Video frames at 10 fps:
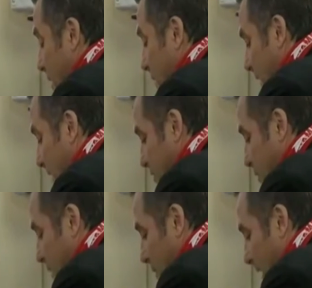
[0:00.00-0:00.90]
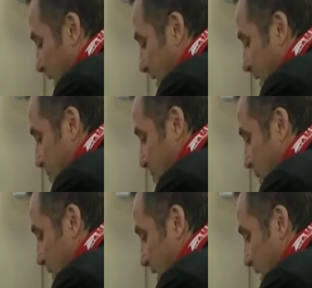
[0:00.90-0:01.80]
Um, and I do want to remind the
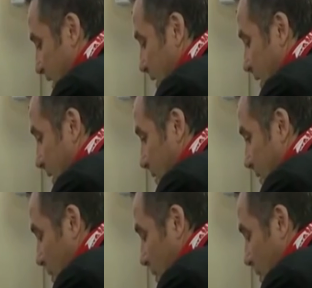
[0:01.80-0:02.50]
councilwoman that